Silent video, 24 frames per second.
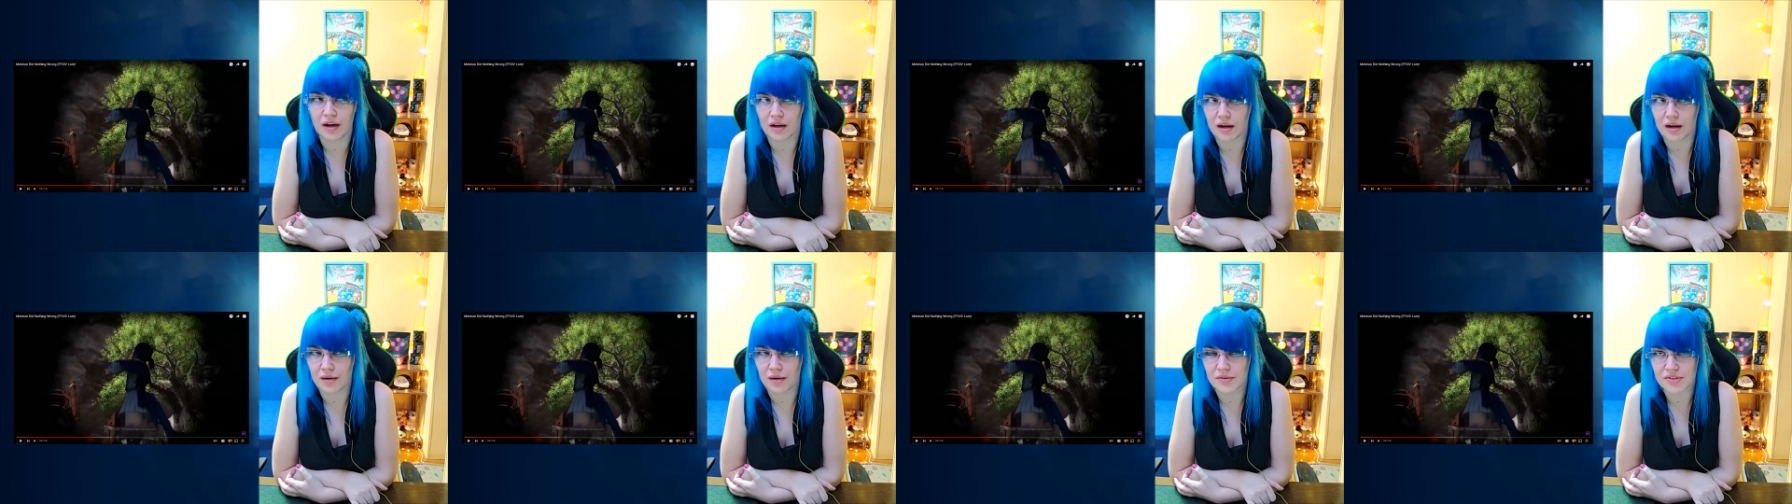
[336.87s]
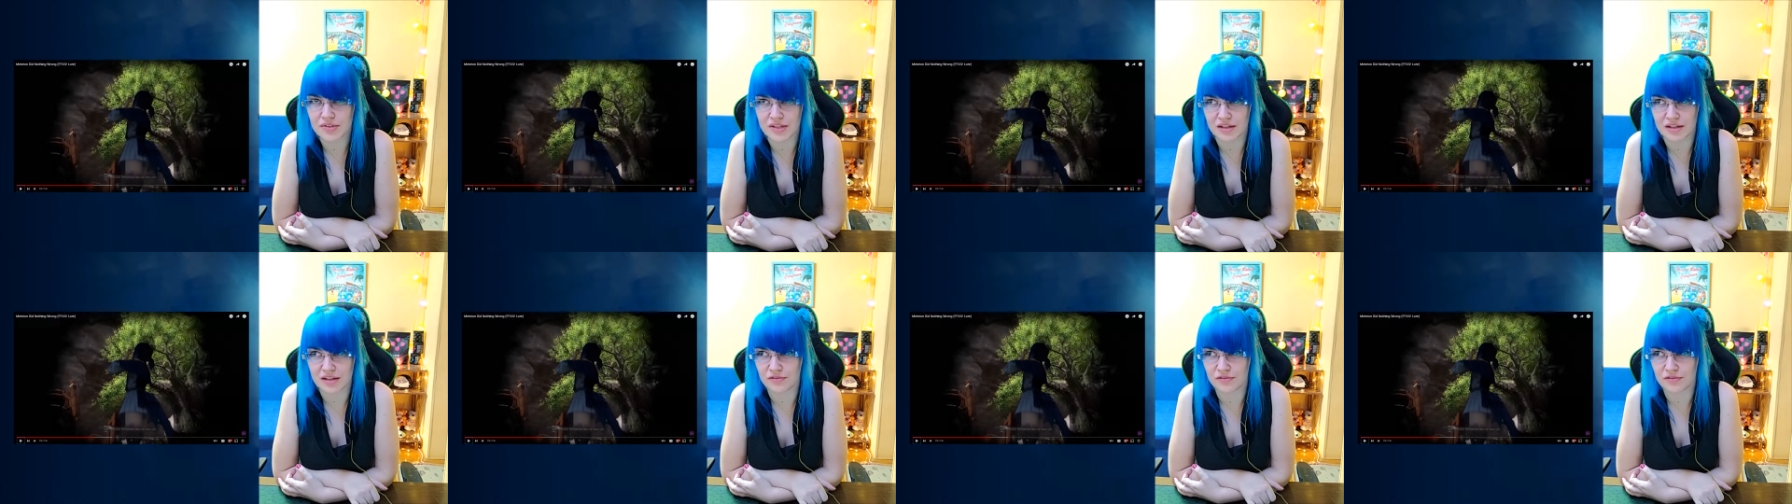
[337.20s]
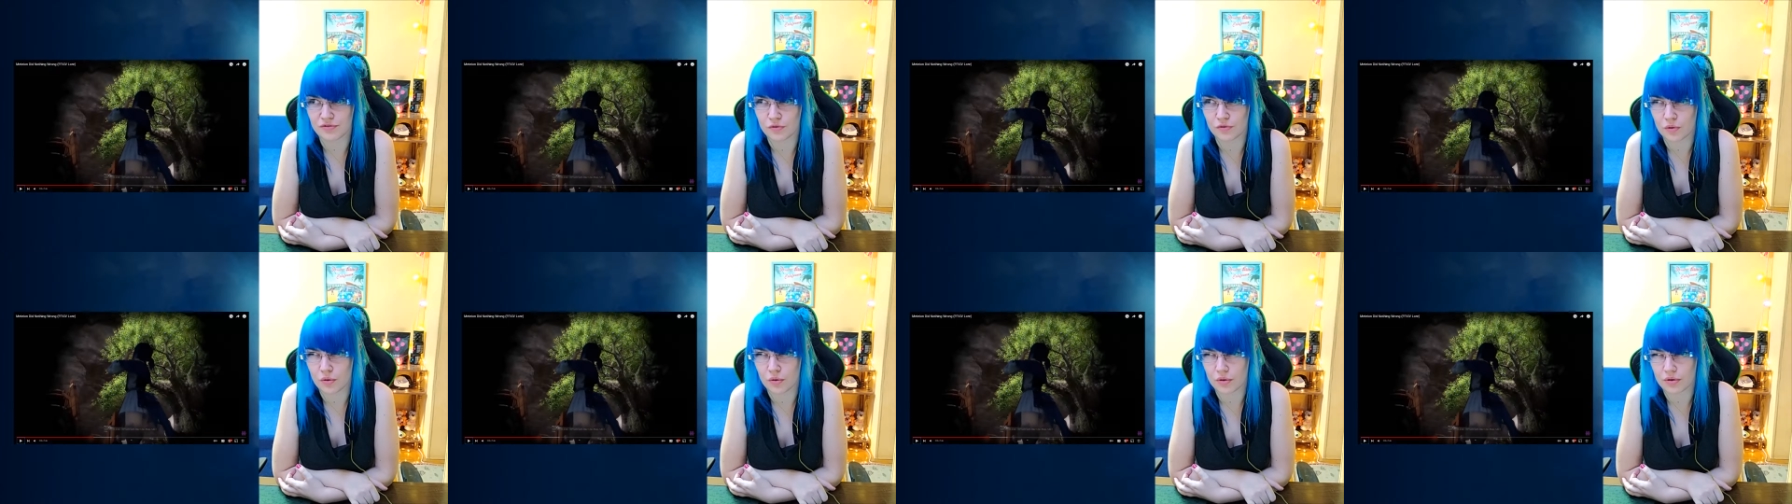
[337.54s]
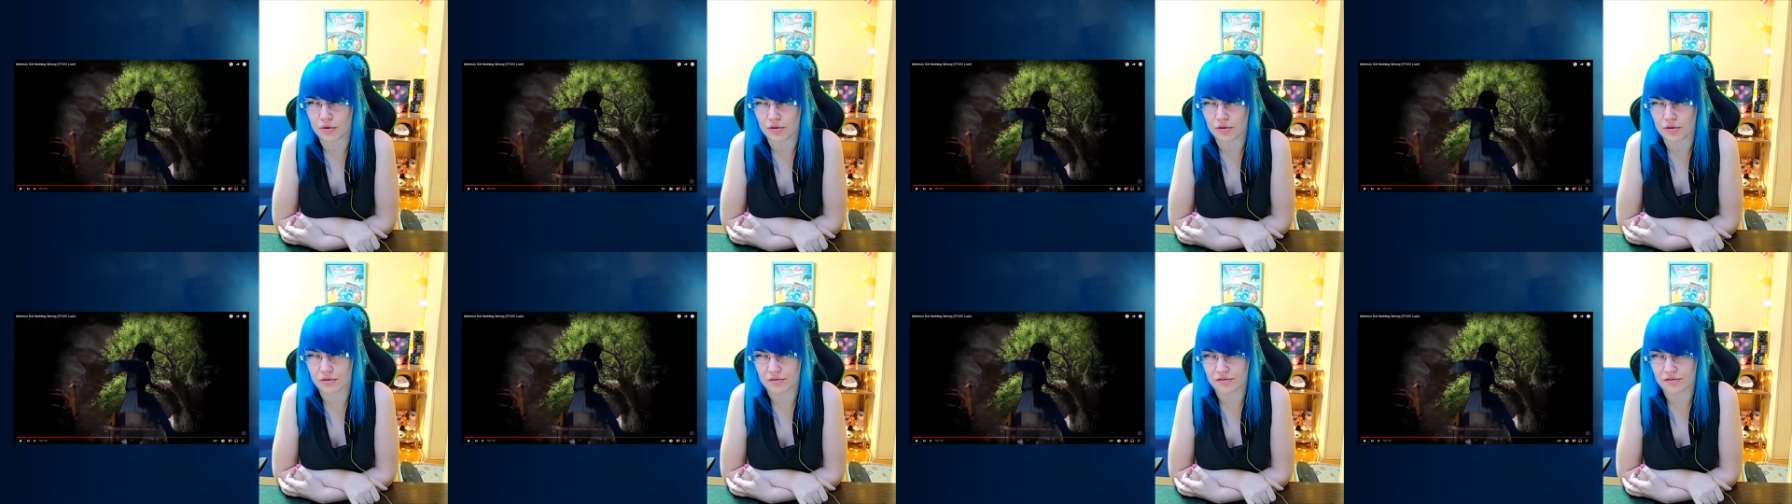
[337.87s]
I was like four
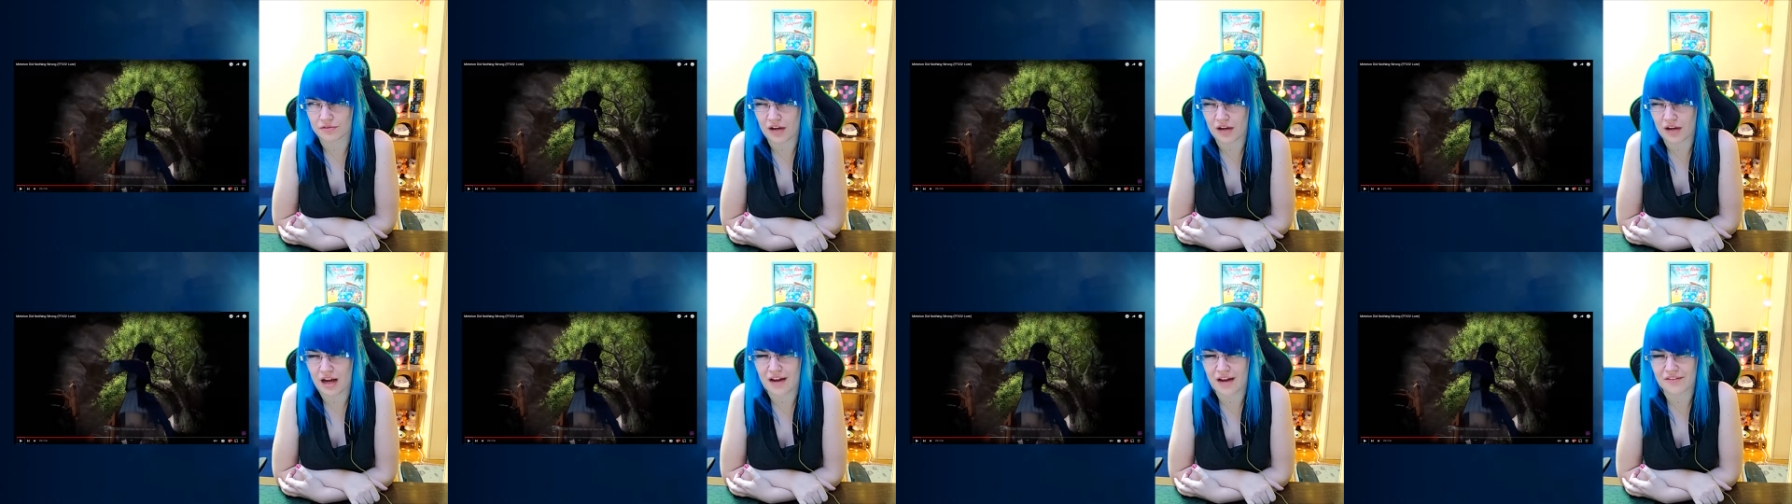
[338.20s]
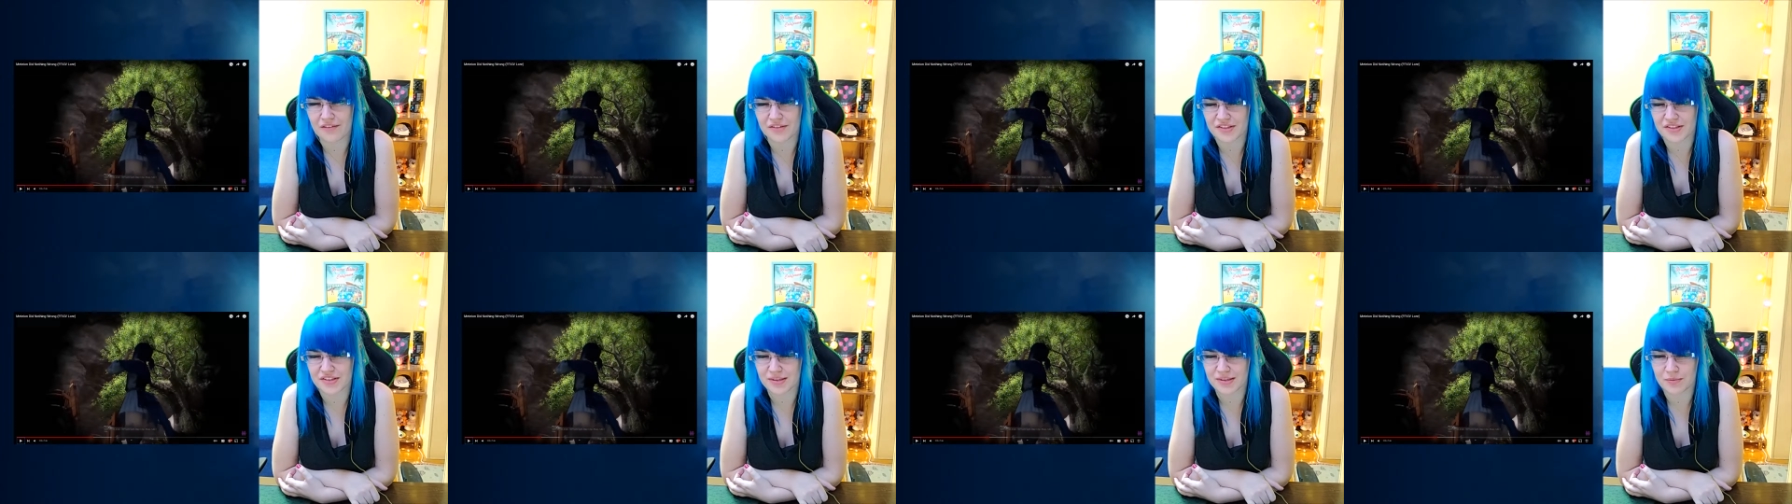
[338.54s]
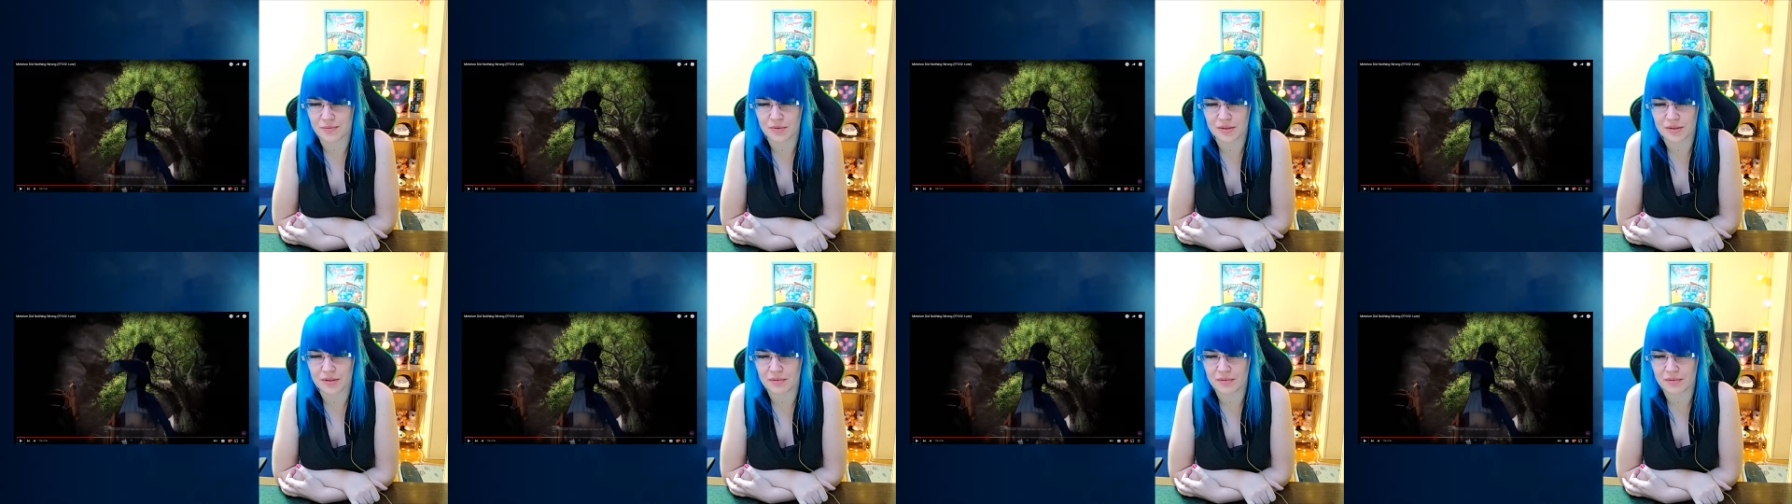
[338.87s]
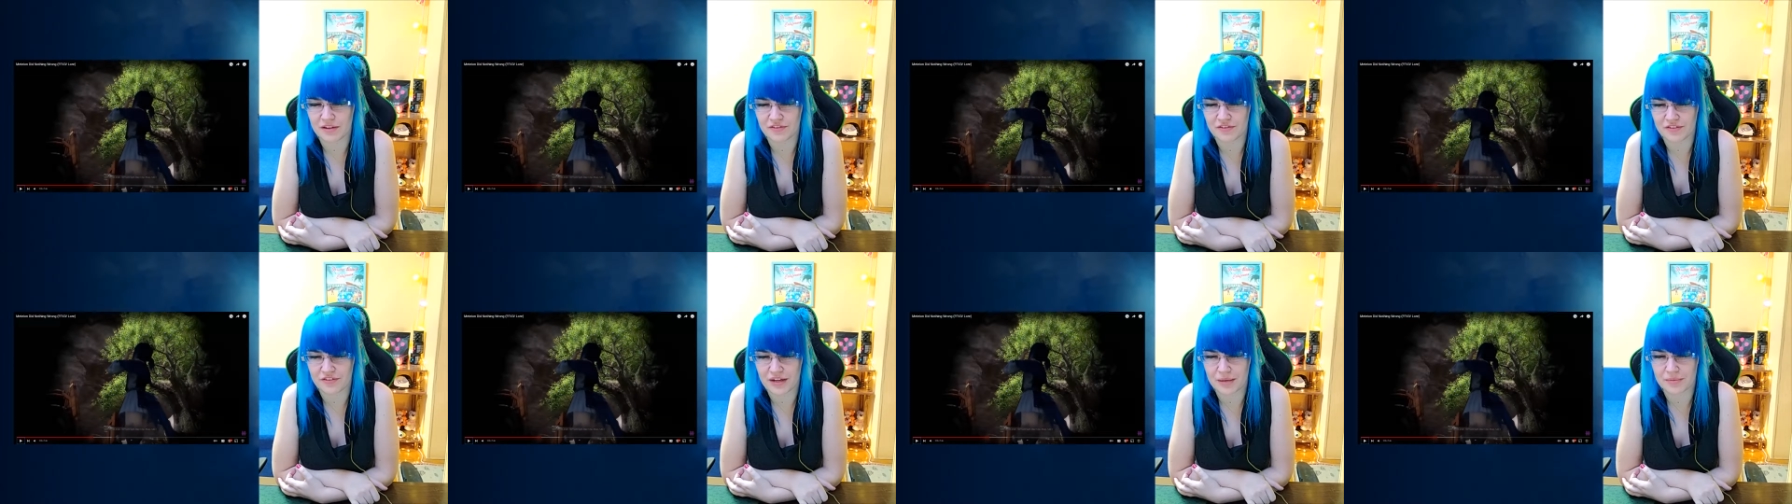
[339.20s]
or five, and someone in my
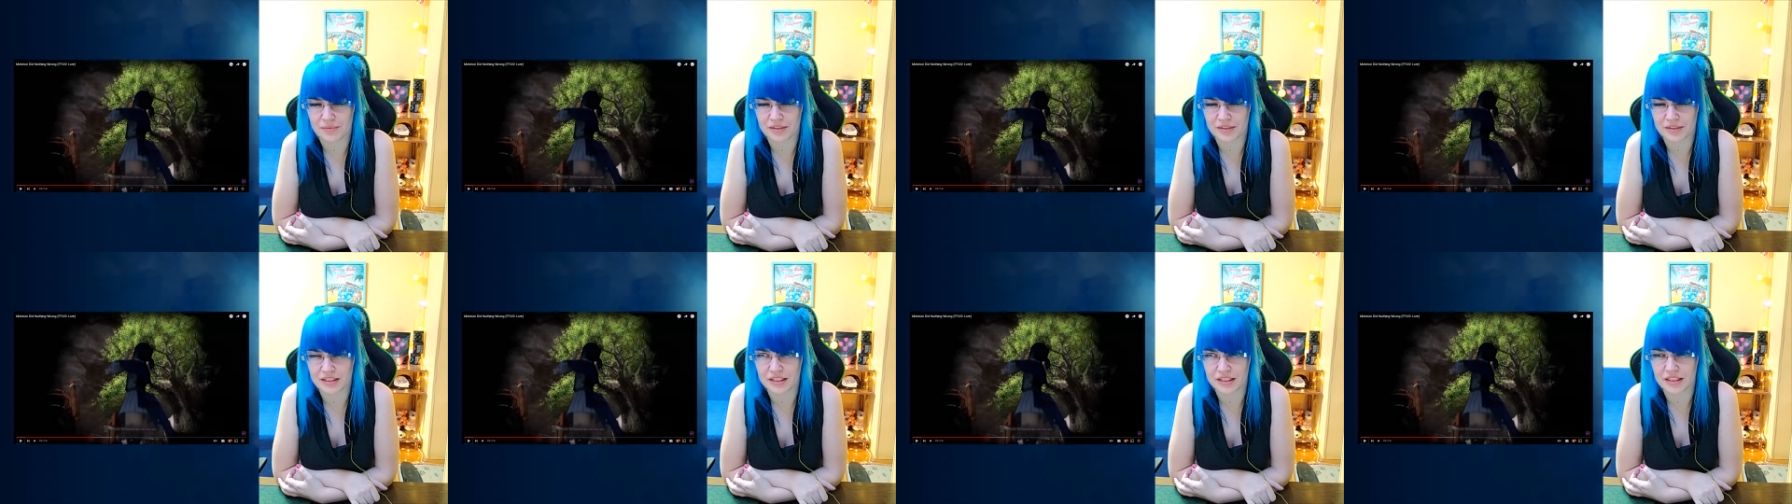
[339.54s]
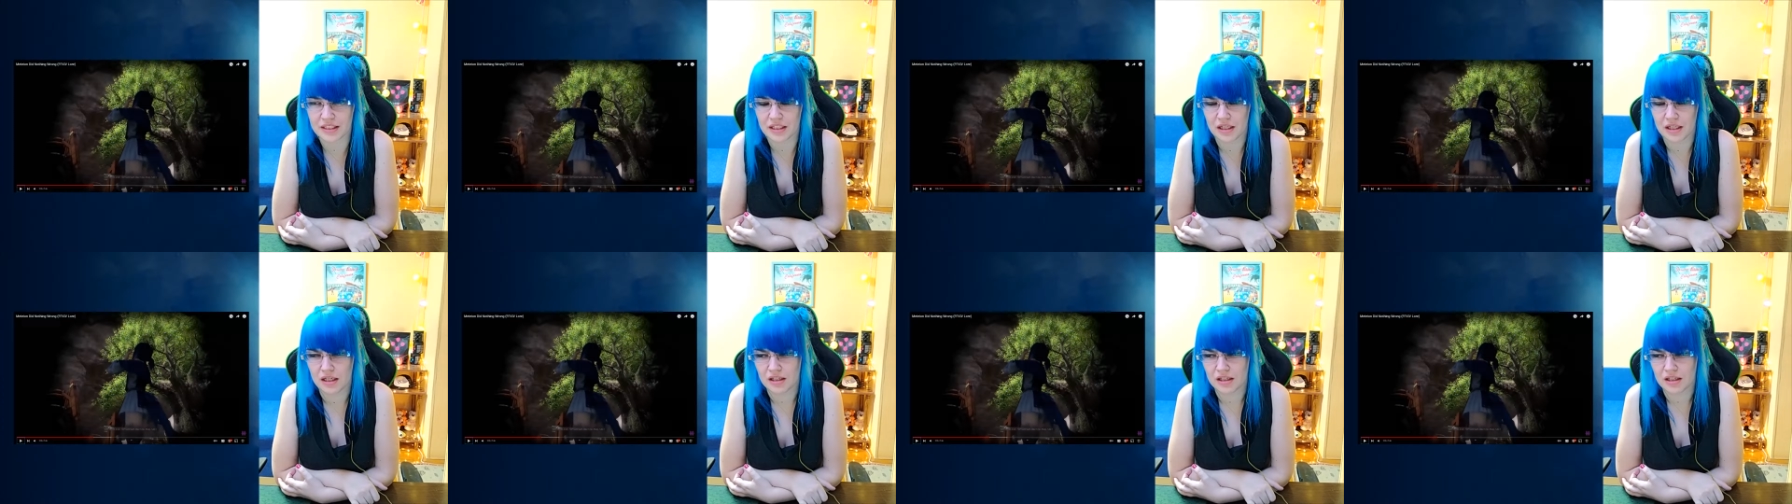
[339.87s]
family,